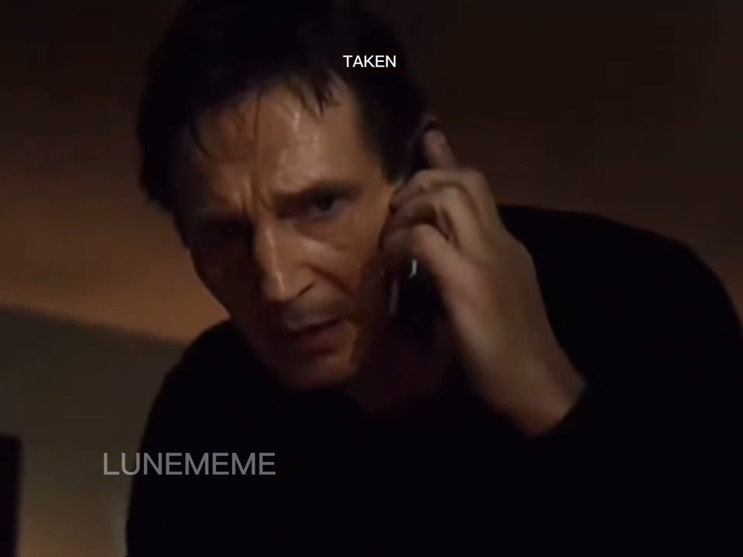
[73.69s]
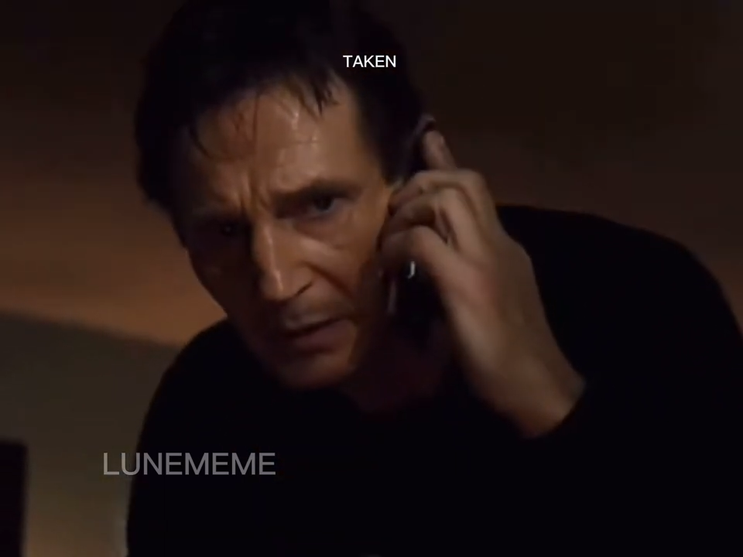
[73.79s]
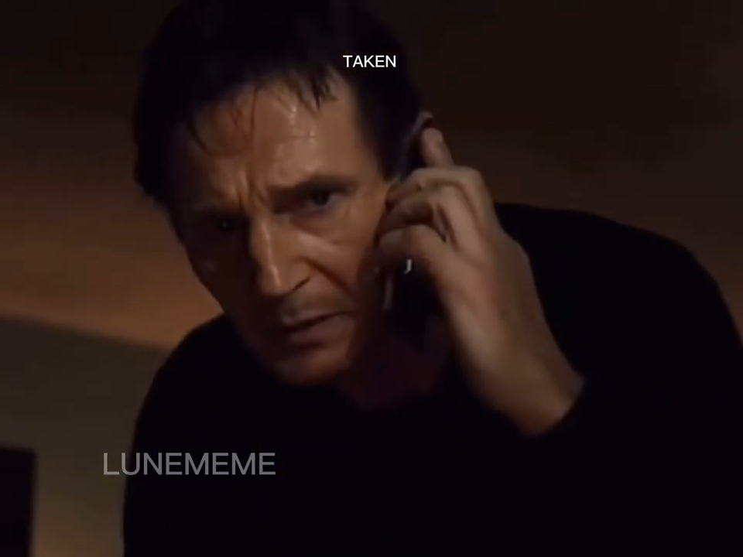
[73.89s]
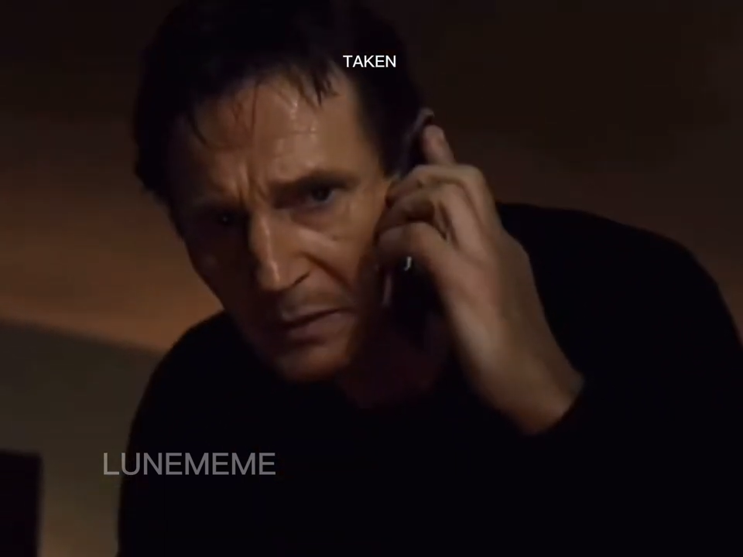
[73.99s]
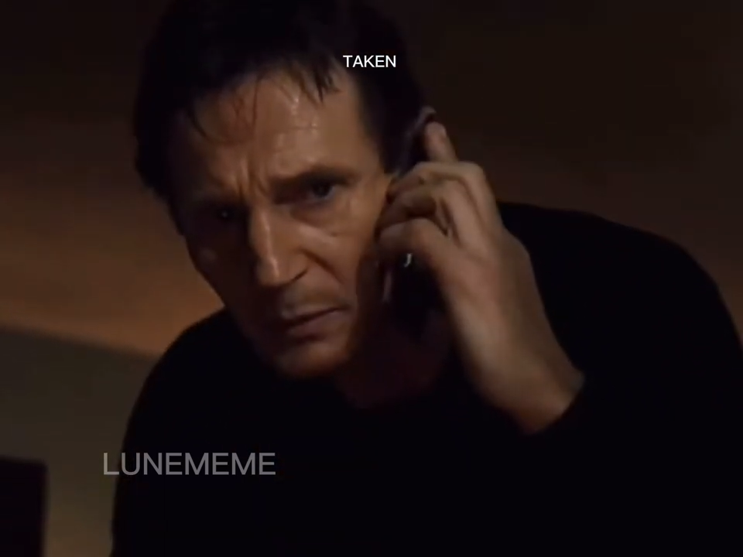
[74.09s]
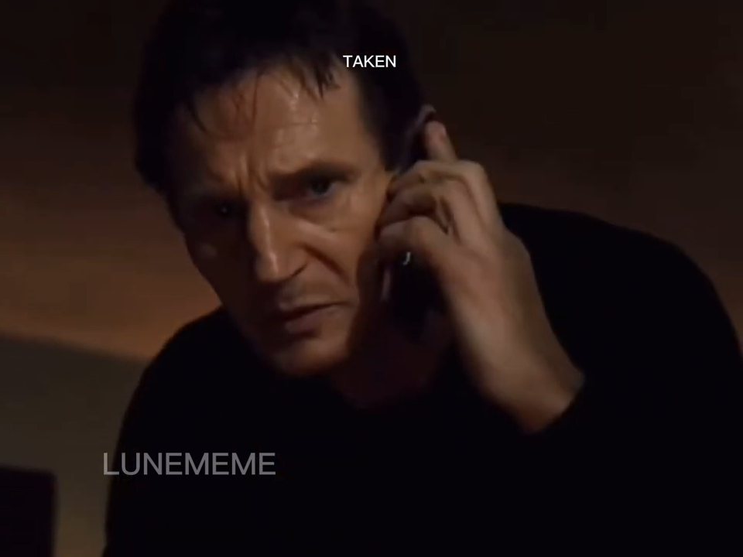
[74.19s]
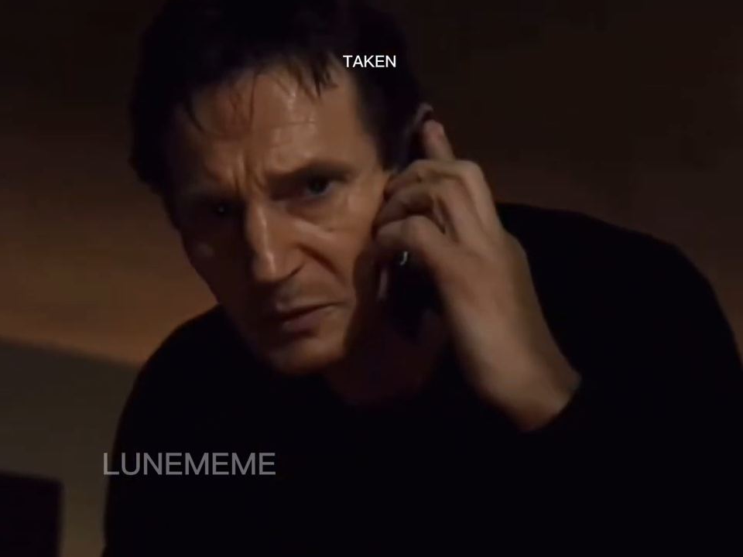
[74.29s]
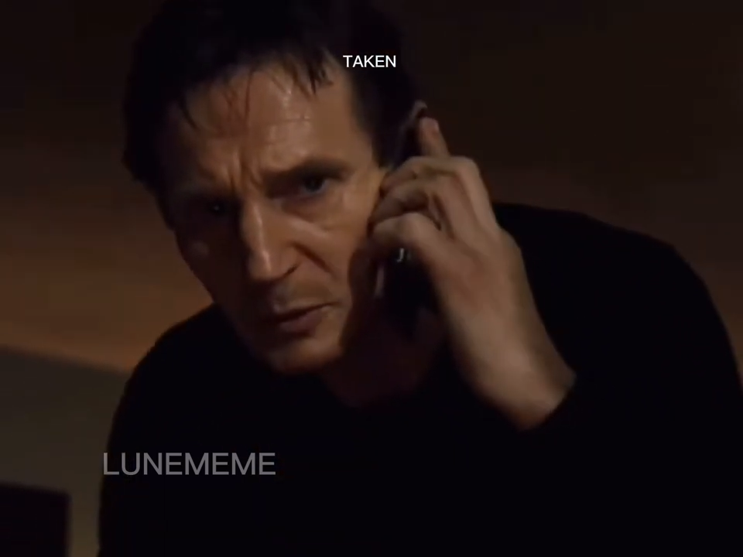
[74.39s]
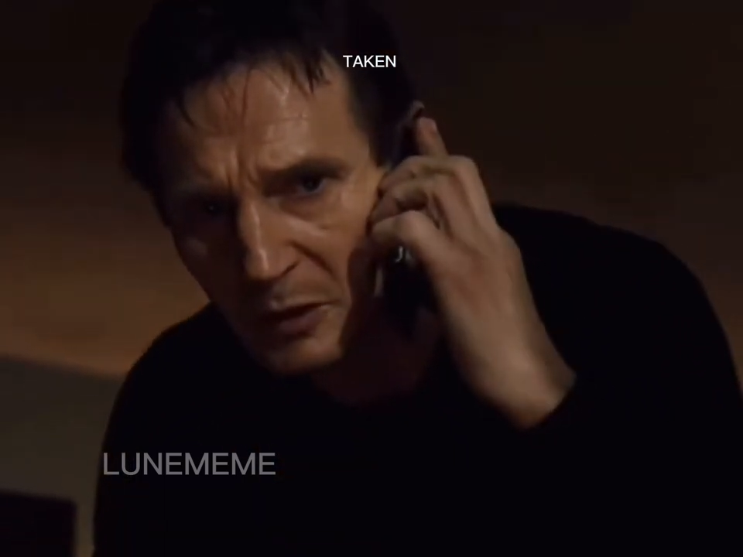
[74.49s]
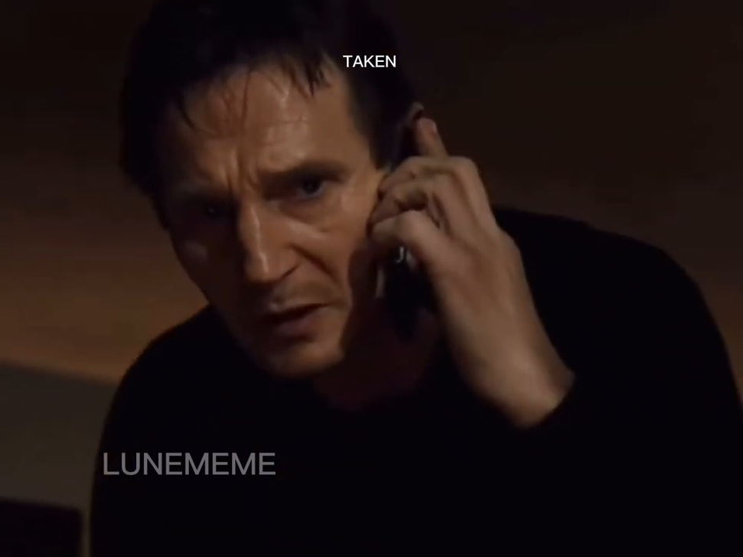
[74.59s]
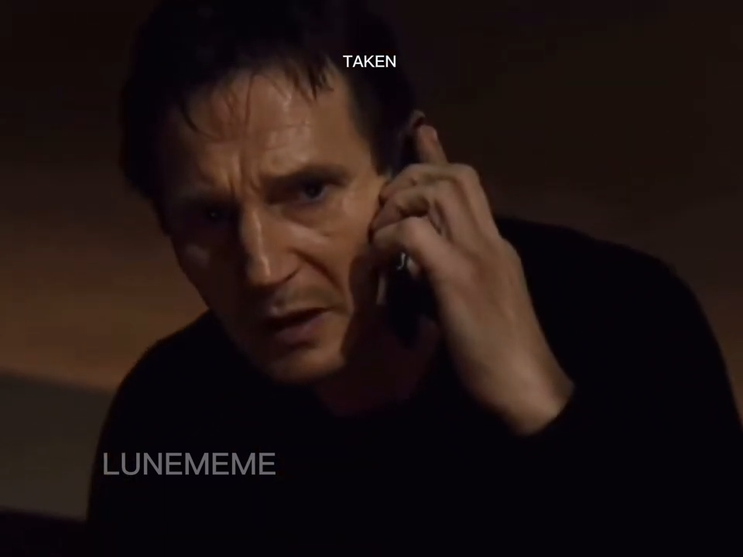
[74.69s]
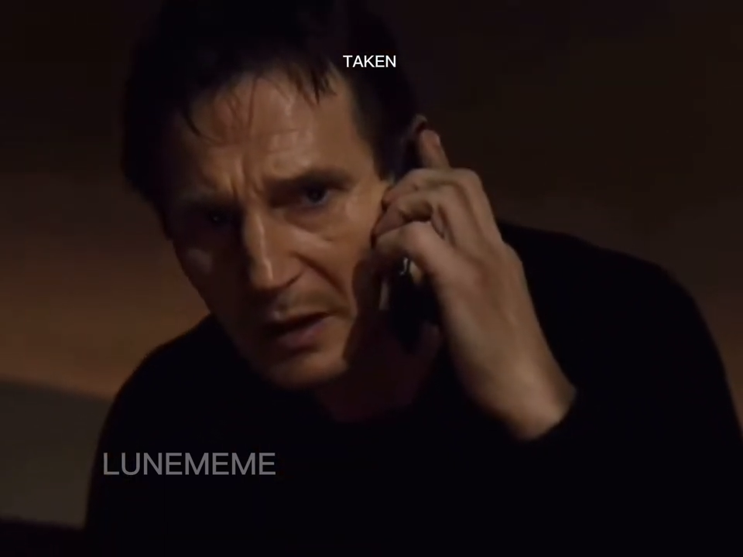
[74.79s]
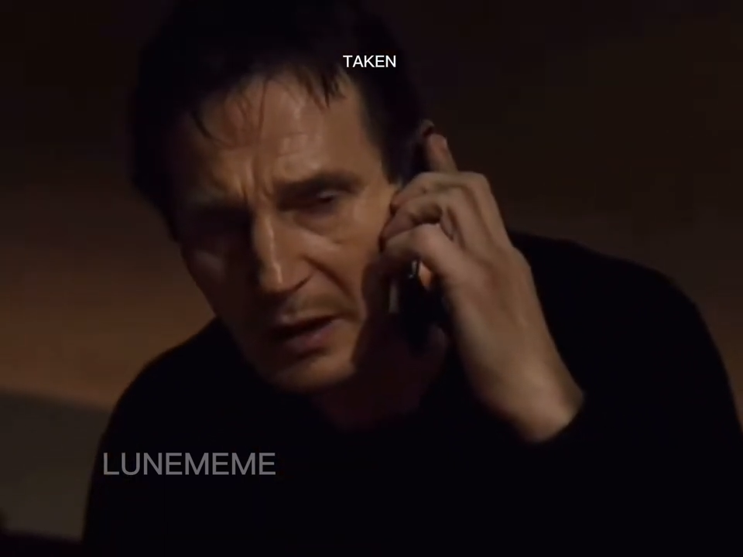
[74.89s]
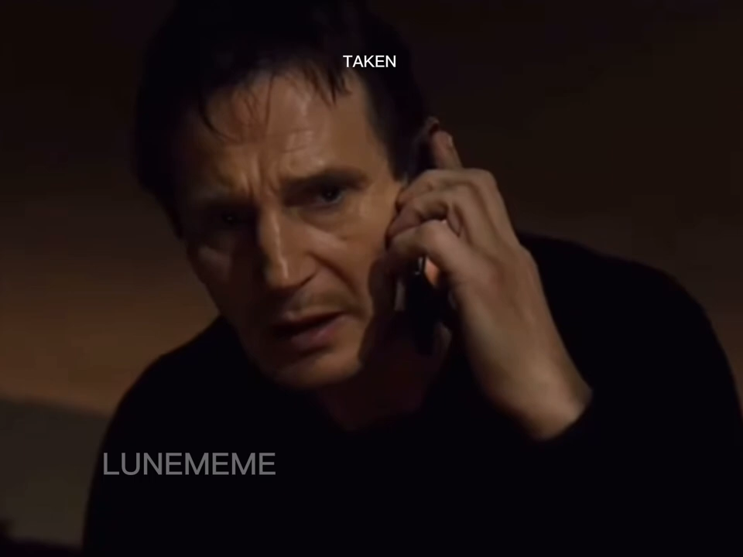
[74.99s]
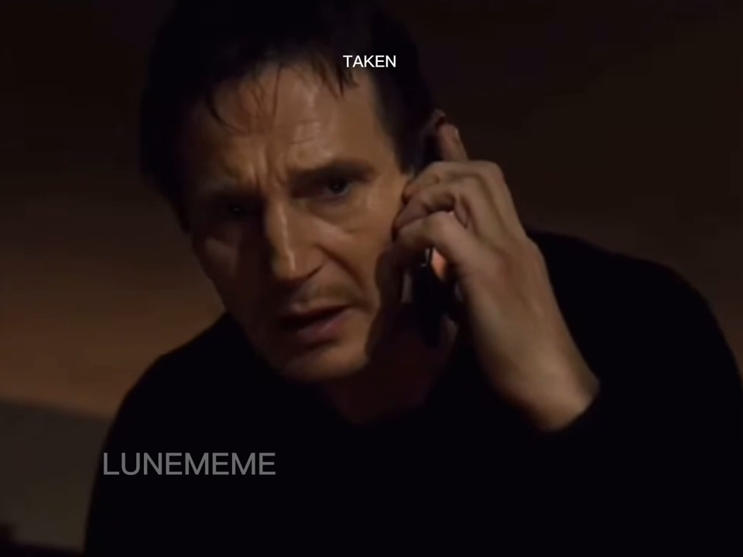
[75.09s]
I don't know what you
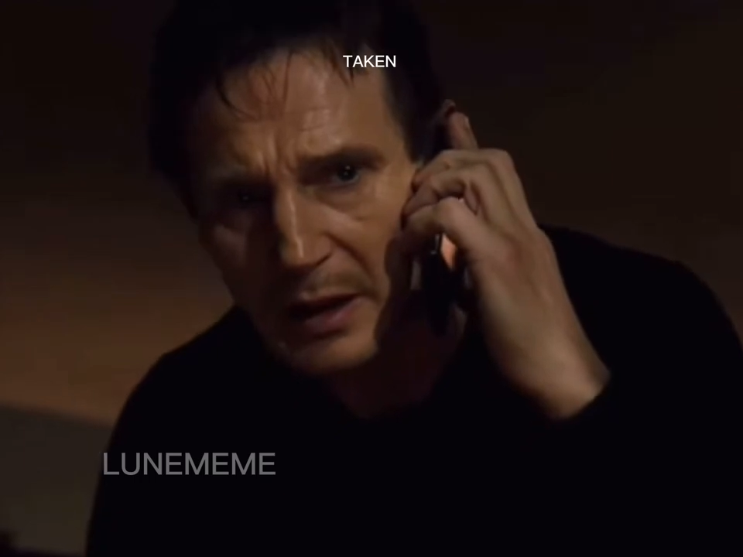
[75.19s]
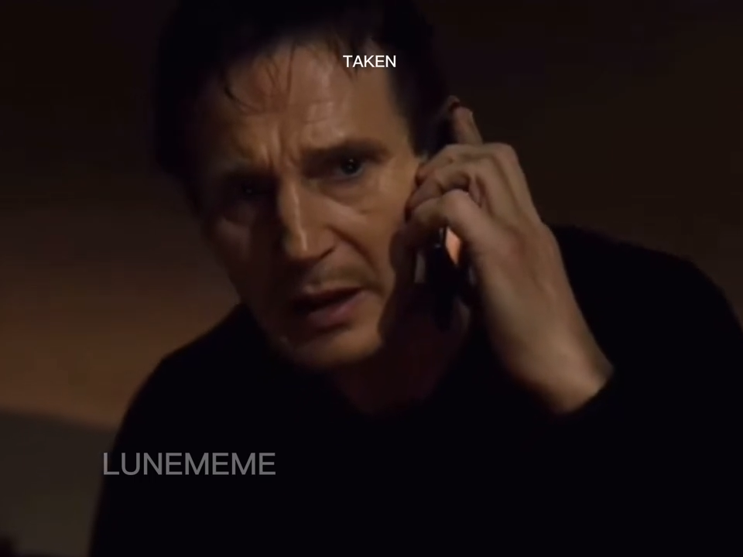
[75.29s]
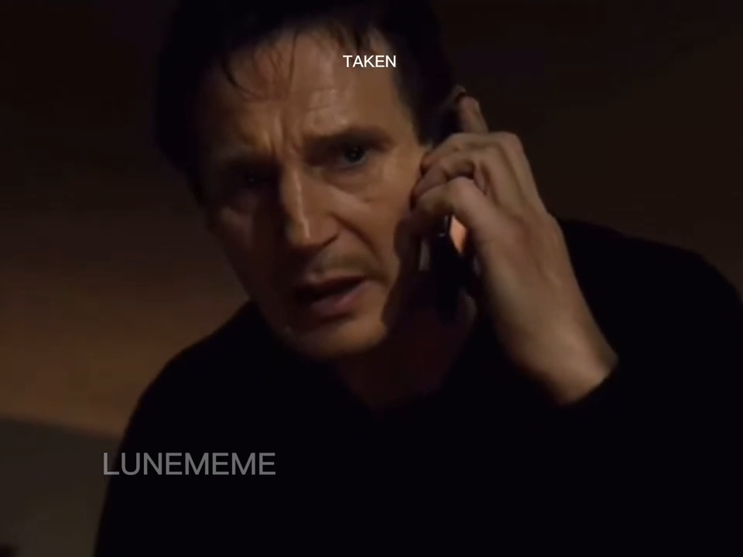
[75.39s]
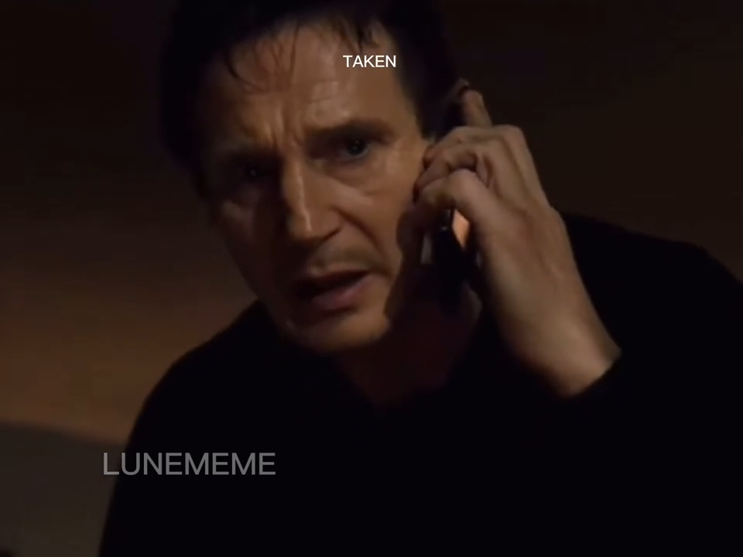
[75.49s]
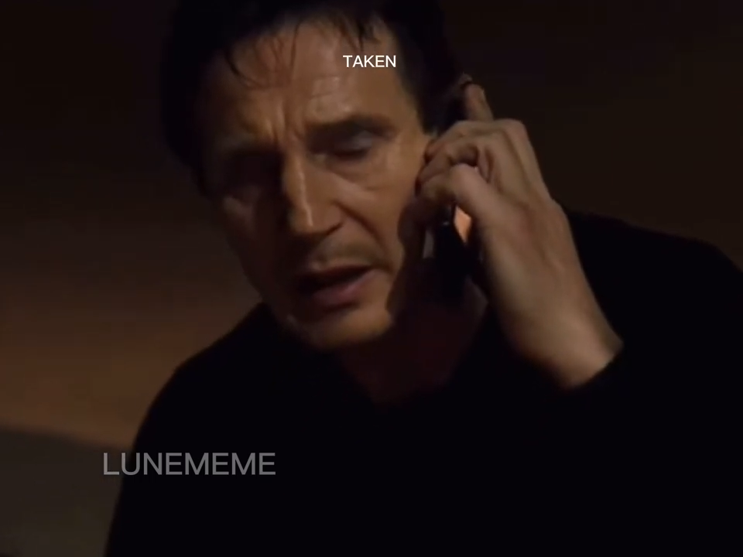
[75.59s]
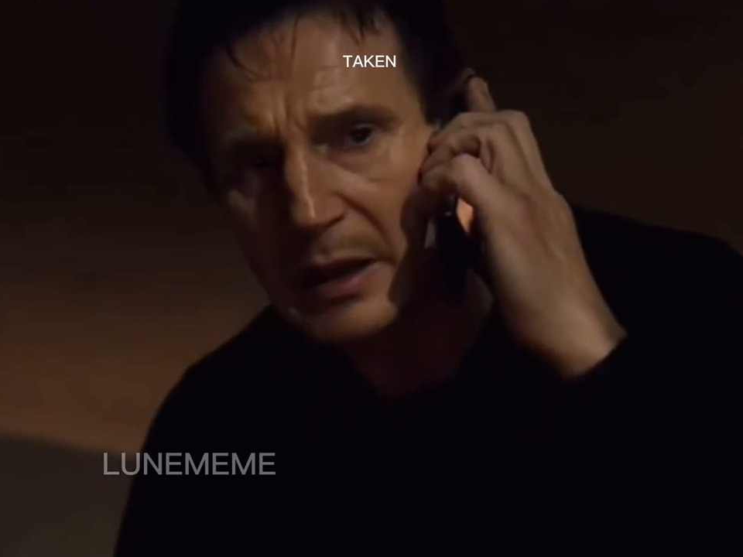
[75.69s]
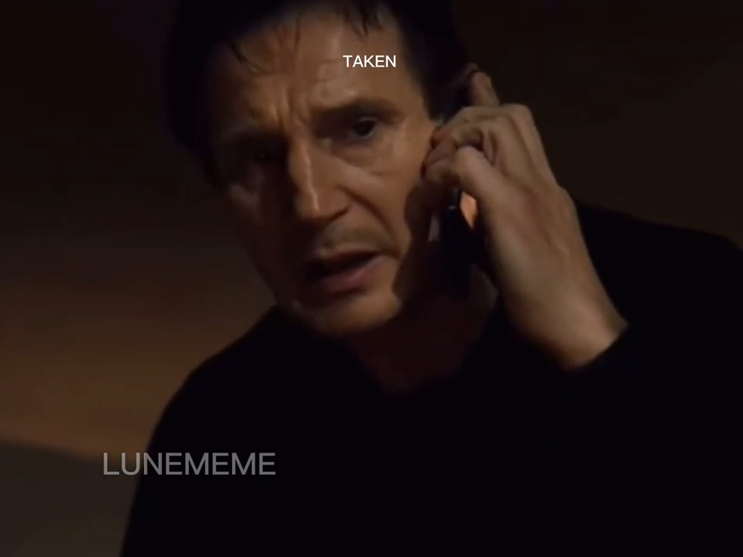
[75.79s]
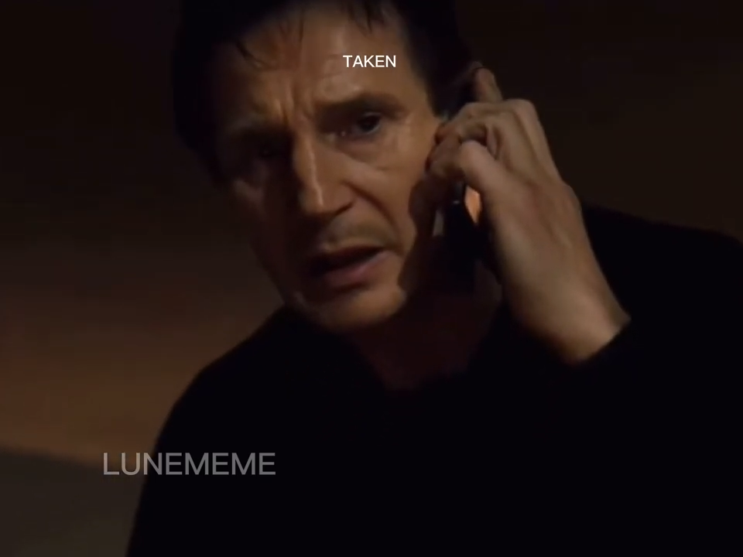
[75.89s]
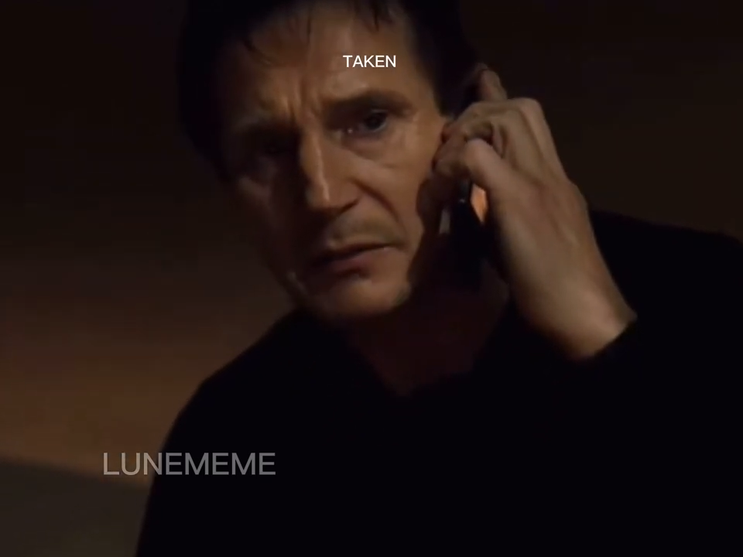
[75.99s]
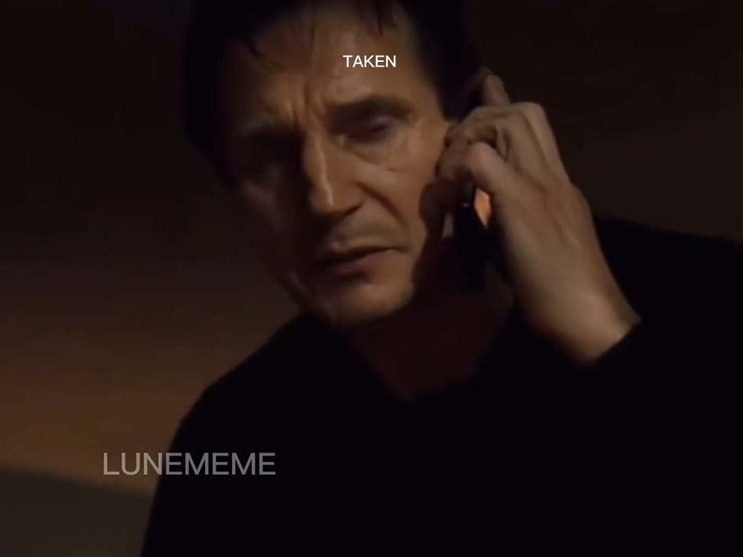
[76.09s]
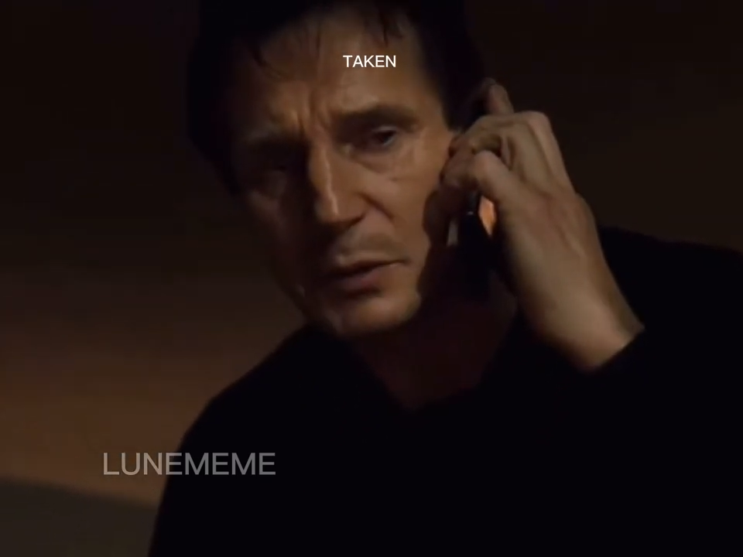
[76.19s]
want. Guilty Mick!